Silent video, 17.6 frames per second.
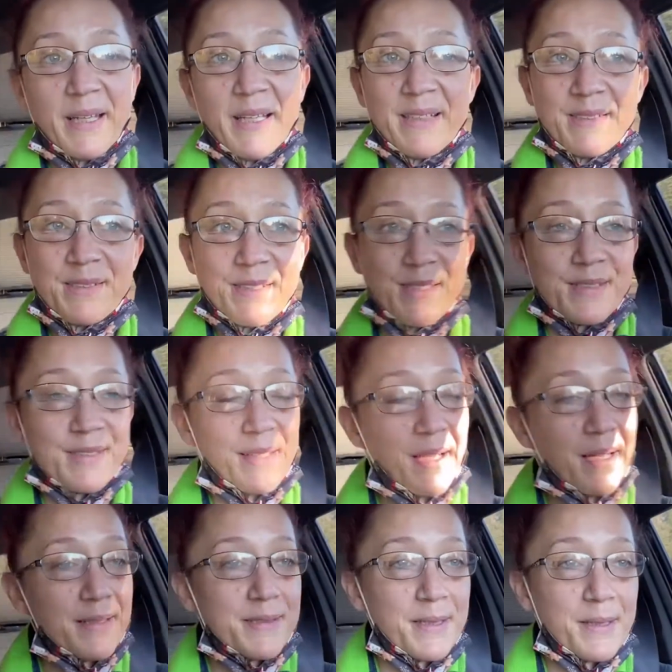Just
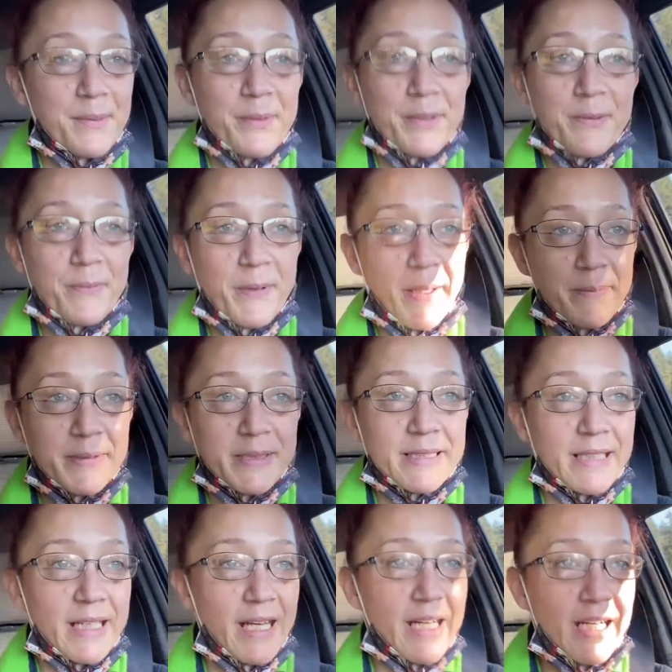got done with my
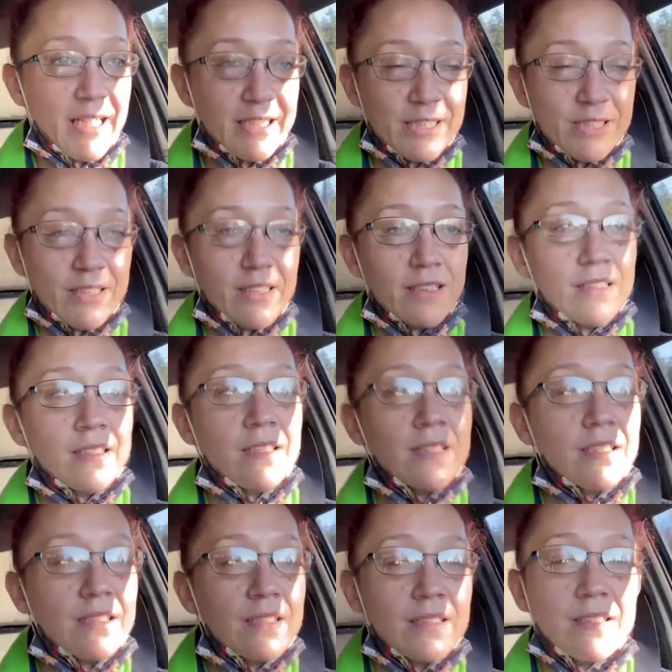massage. Oh,
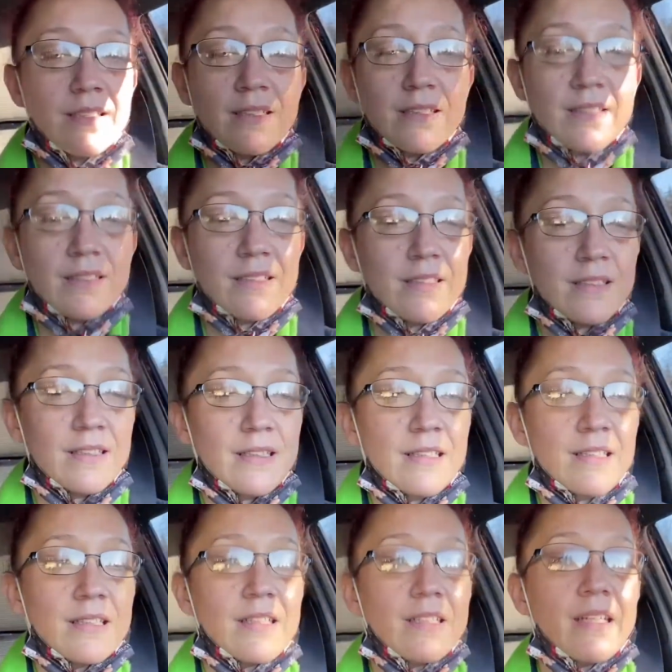
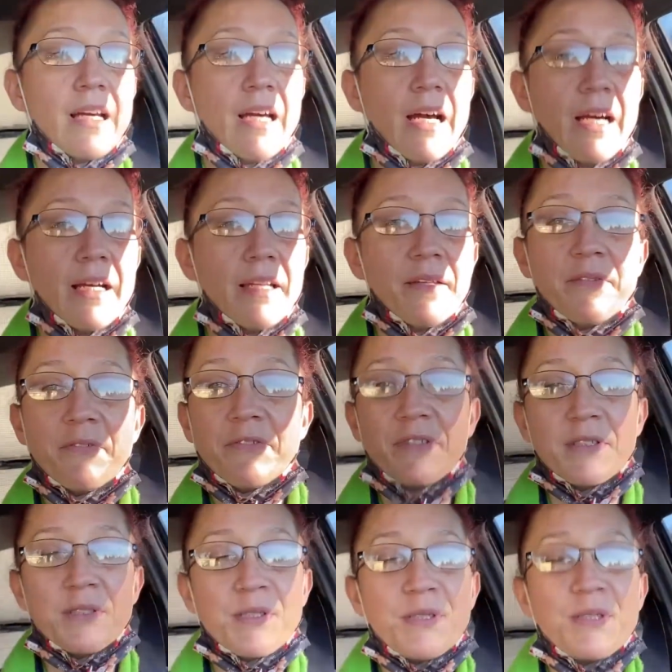God, it
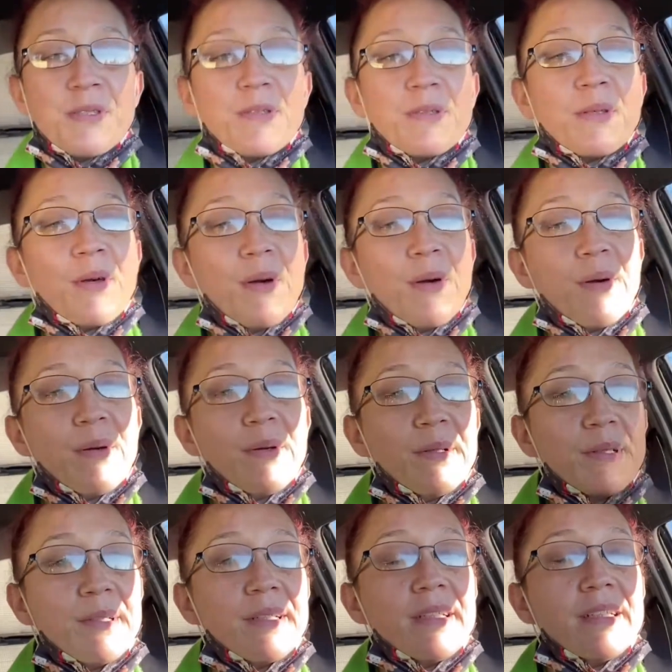feels
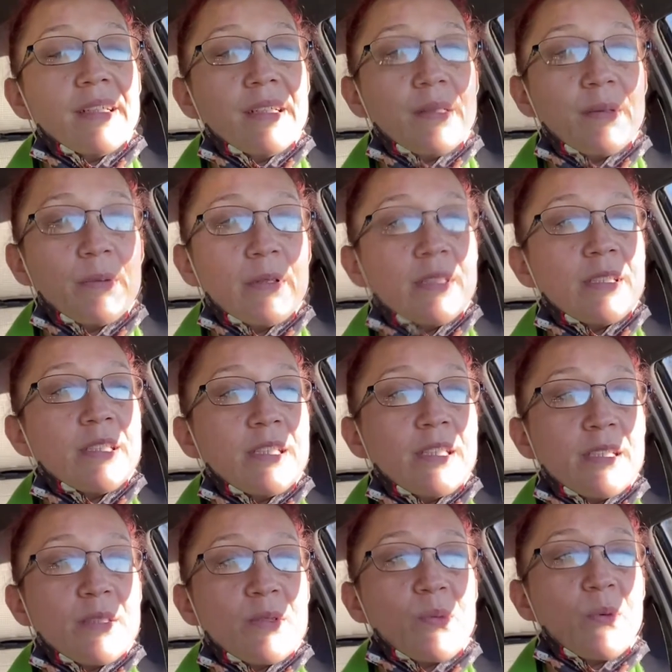so good when she
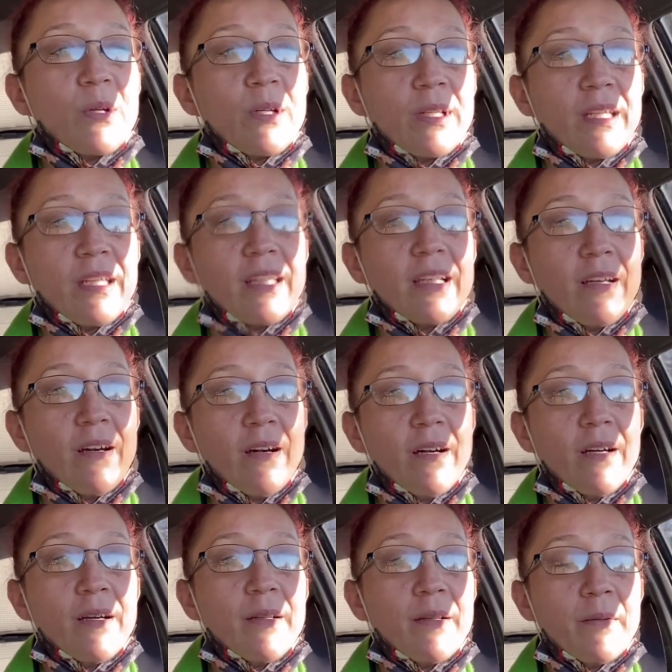is working
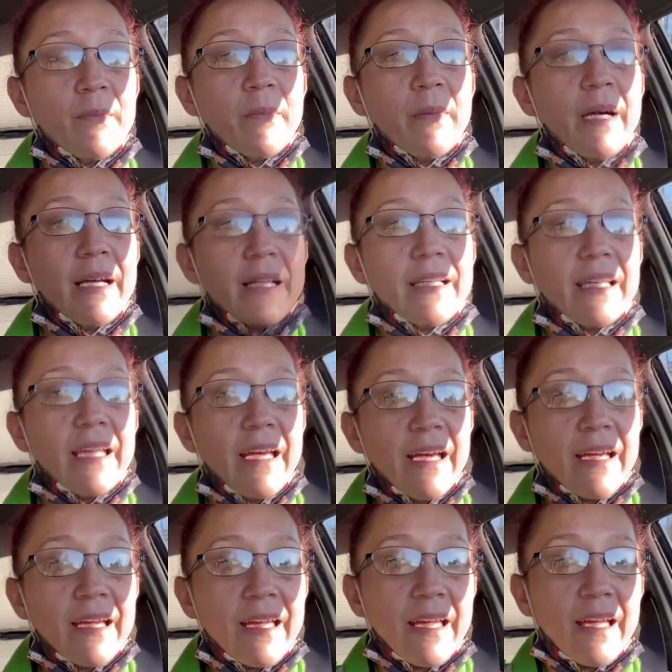on my
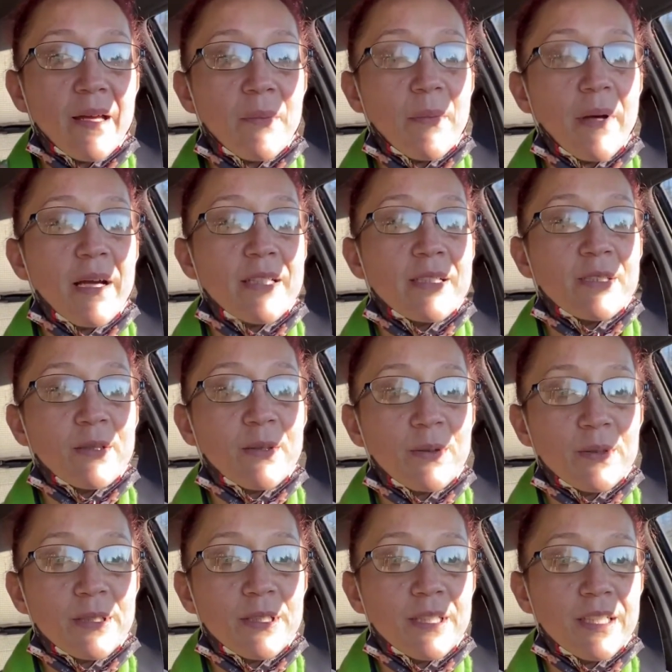neck and my
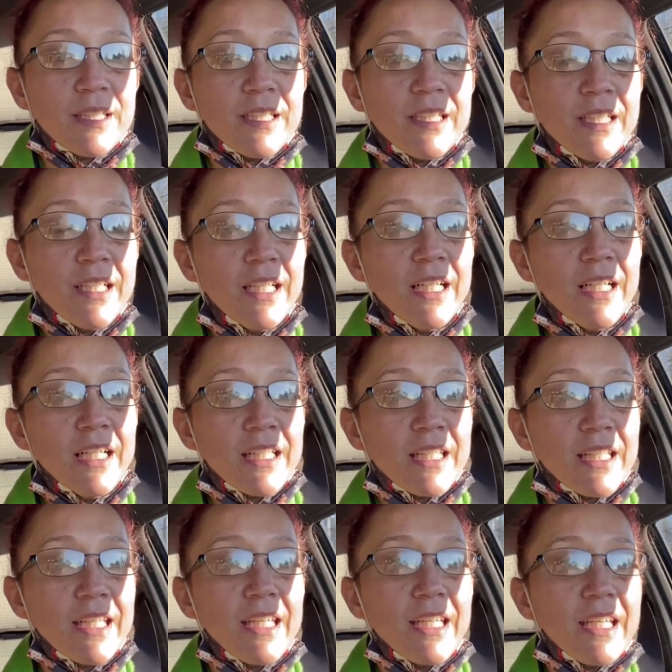shoulder.
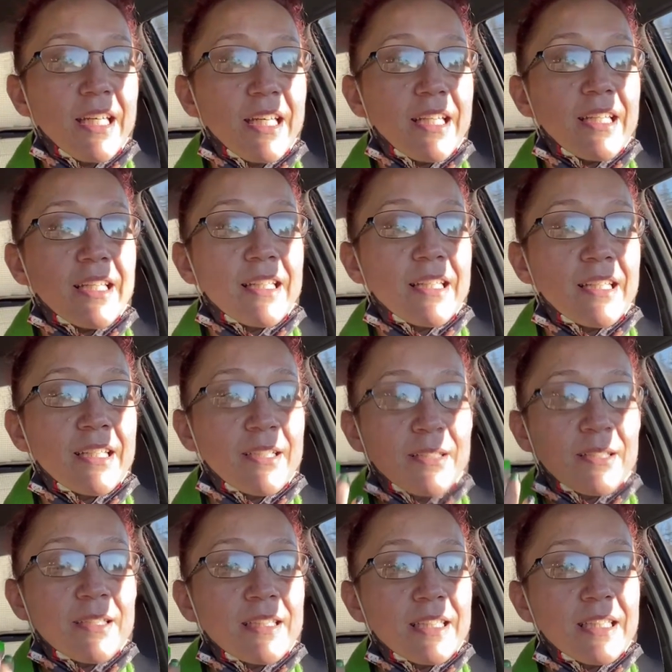Like,
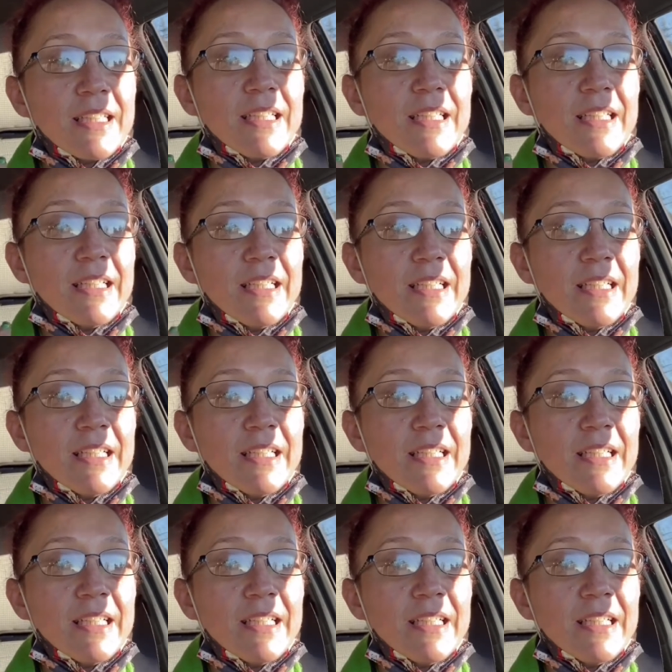literally,